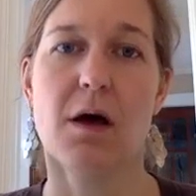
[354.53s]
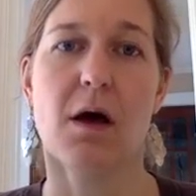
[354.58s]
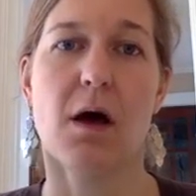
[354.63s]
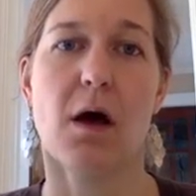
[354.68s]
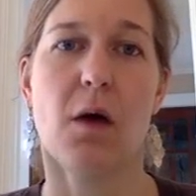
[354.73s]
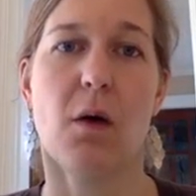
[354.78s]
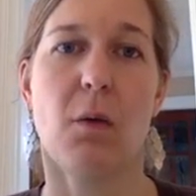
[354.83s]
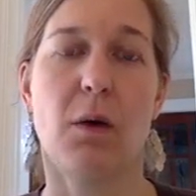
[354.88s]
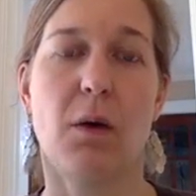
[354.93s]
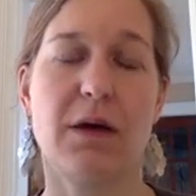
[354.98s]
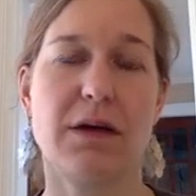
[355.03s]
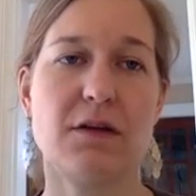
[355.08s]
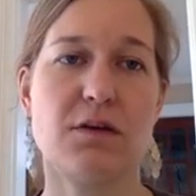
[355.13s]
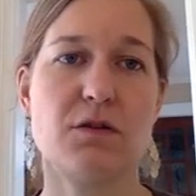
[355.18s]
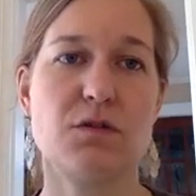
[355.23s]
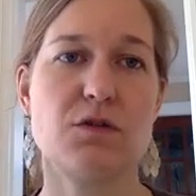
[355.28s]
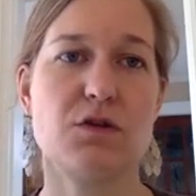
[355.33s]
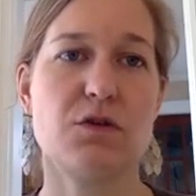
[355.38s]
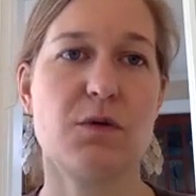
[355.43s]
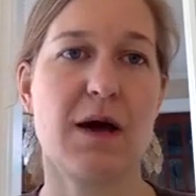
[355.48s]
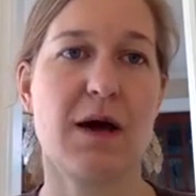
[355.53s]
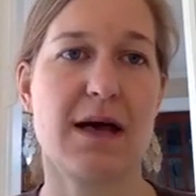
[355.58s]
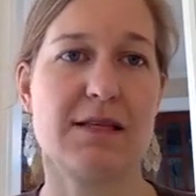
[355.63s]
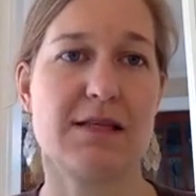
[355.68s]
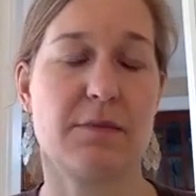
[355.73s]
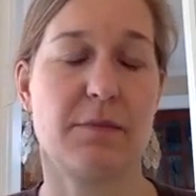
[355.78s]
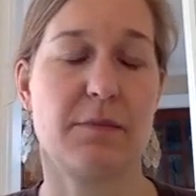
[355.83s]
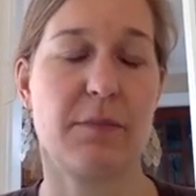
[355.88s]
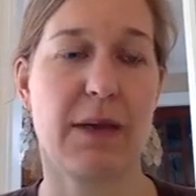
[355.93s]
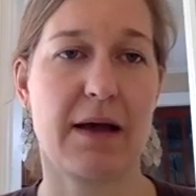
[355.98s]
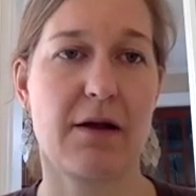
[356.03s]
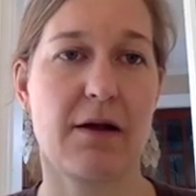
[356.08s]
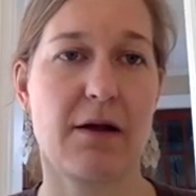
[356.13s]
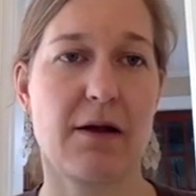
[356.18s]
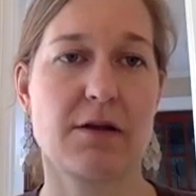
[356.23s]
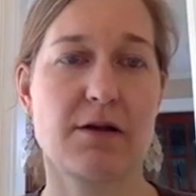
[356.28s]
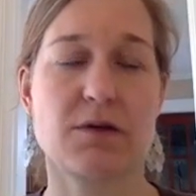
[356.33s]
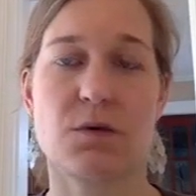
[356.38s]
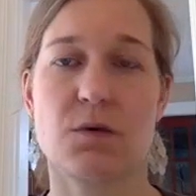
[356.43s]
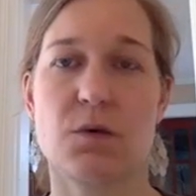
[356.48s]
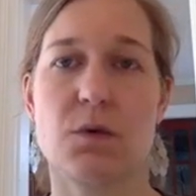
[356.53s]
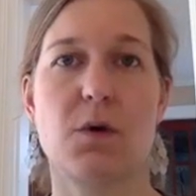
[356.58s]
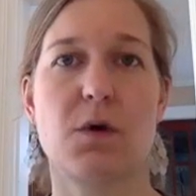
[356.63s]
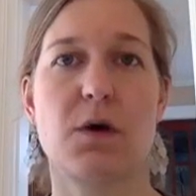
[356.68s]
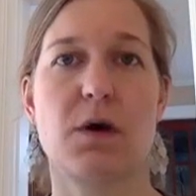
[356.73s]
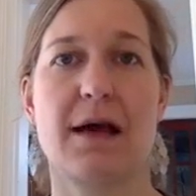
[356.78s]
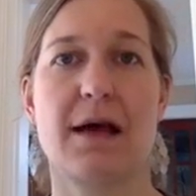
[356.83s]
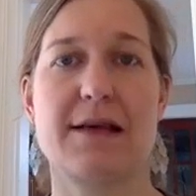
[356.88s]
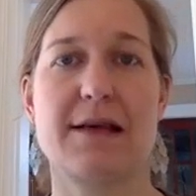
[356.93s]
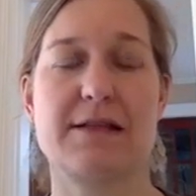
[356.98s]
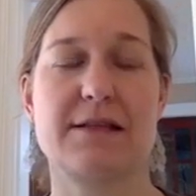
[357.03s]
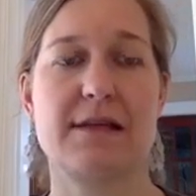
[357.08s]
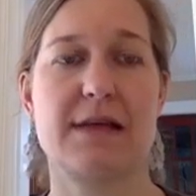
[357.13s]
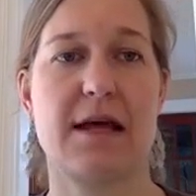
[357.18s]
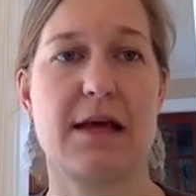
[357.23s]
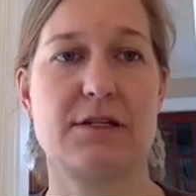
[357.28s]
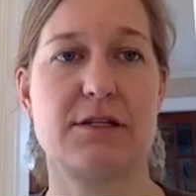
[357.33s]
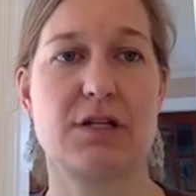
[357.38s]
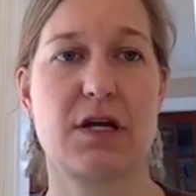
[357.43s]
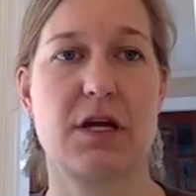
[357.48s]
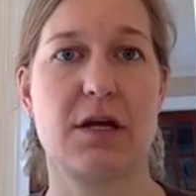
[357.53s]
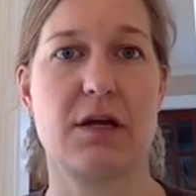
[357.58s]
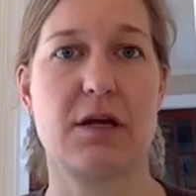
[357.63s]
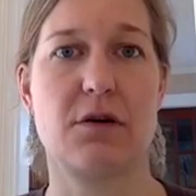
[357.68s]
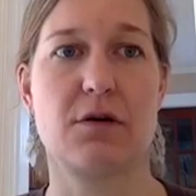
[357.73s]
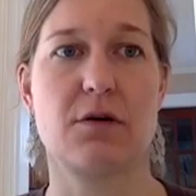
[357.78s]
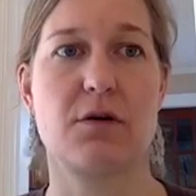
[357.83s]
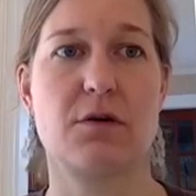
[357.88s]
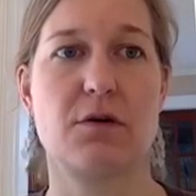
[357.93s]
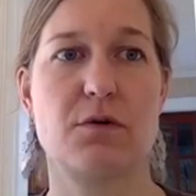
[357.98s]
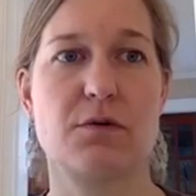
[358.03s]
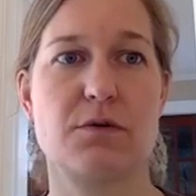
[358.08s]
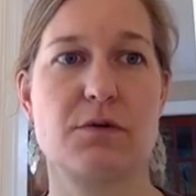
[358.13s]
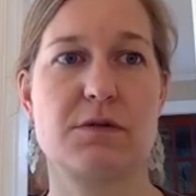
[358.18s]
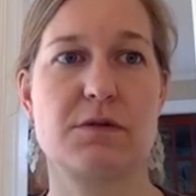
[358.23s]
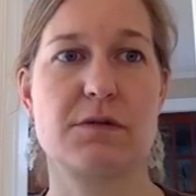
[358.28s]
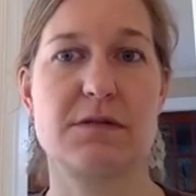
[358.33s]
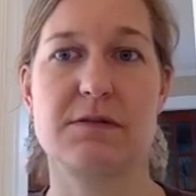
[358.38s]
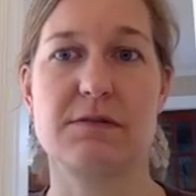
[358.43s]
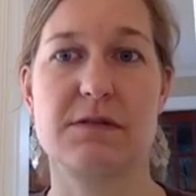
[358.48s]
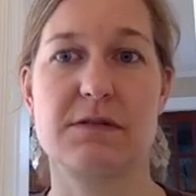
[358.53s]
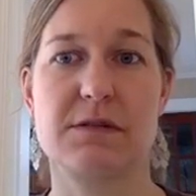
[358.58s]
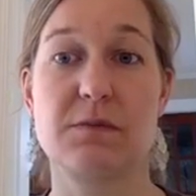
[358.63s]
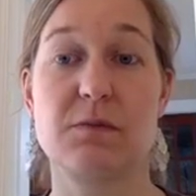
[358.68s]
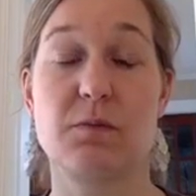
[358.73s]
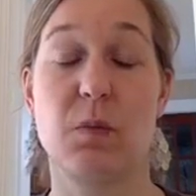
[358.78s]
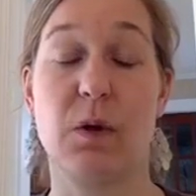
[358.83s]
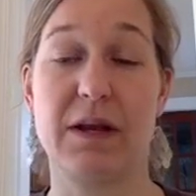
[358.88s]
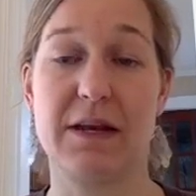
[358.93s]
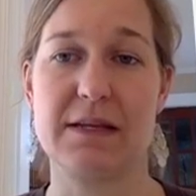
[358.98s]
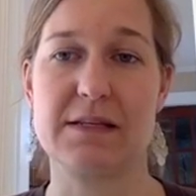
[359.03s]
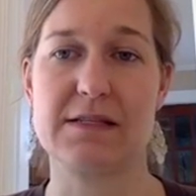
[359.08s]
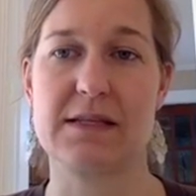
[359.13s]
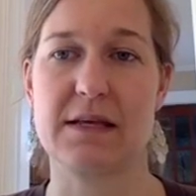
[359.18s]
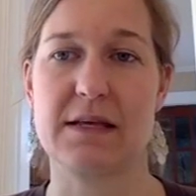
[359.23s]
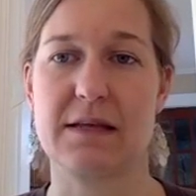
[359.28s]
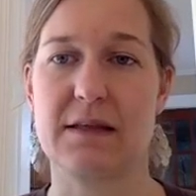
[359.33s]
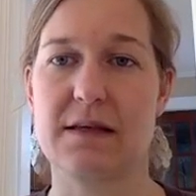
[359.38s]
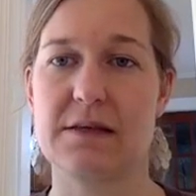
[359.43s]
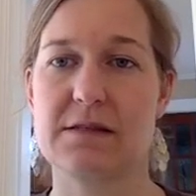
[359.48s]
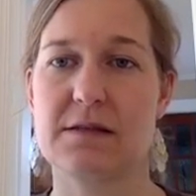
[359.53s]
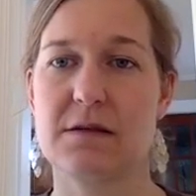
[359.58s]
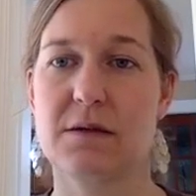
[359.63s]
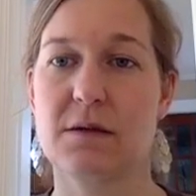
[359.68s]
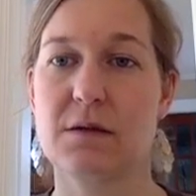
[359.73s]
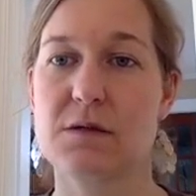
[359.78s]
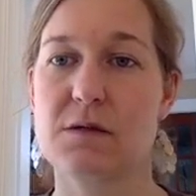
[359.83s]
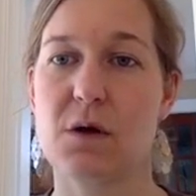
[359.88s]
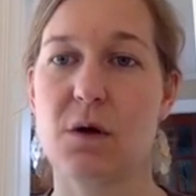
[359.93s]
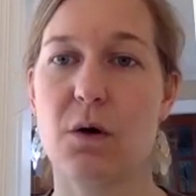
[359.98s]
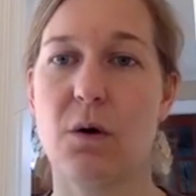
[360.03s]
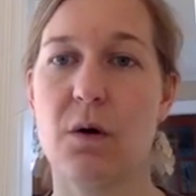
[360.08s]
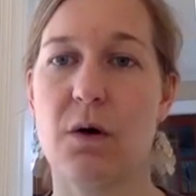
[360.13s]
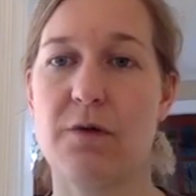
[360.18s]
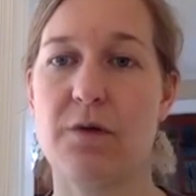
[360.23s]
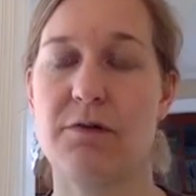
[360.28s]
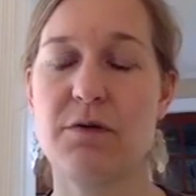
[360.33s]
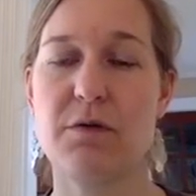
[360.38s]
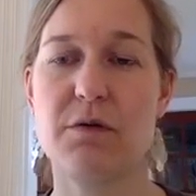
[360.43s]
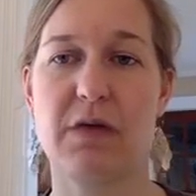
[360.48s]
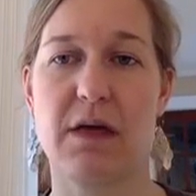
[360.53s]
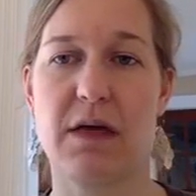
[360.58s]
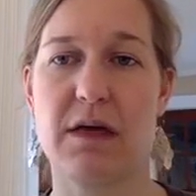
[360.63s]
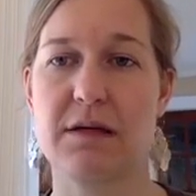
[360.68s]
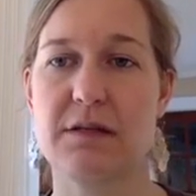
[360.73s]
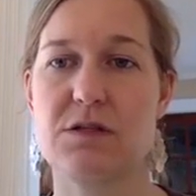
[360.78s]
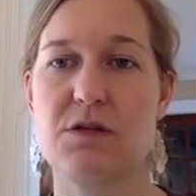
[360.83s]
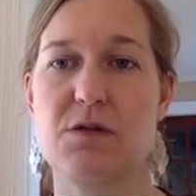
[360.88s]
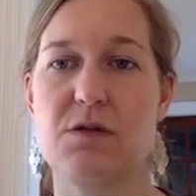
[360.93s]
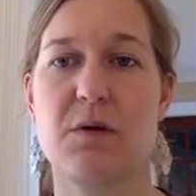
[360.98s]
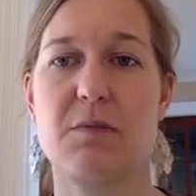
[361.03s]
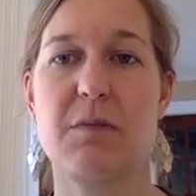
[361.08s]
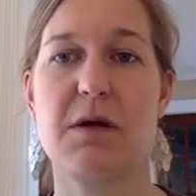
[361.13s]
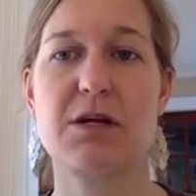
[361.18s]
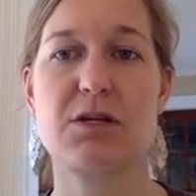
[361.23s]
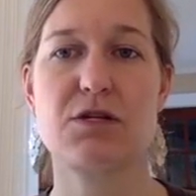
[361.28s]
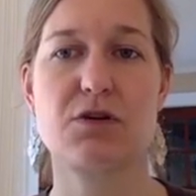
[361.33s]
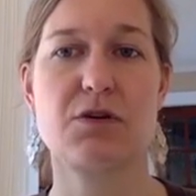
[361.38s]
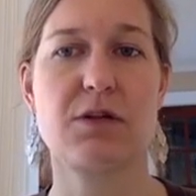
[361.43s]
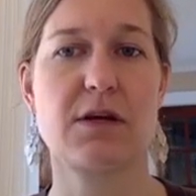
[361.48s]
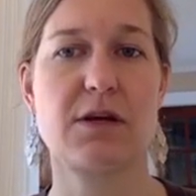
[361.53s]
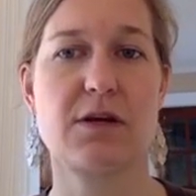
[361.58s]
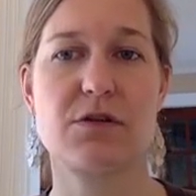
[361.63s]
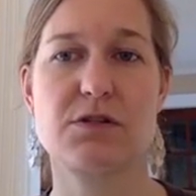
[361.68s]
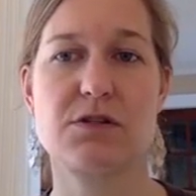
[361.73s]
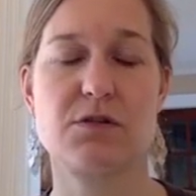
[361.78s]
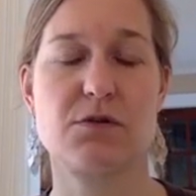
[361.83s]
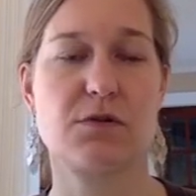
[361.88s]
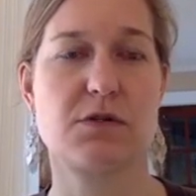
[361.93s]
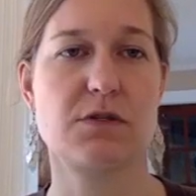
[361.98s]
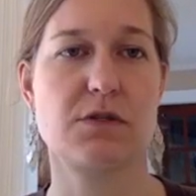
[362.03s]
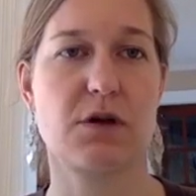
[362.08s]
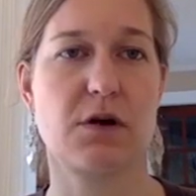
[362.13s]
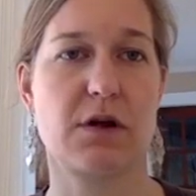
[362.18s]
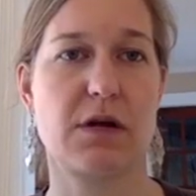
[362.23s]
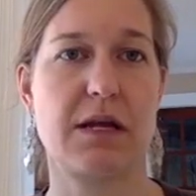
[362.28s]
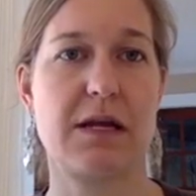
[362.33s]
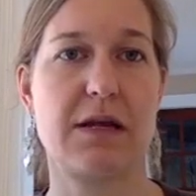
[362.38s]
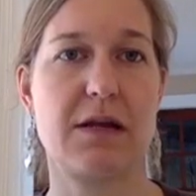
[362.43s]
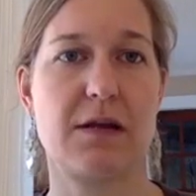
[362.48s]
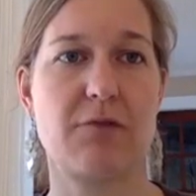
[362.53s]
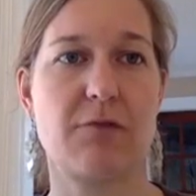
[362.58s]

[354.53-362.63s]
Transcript: What can you do as a parent or as an educator who's witnessing this? So a few things. You can make sure that your students are eating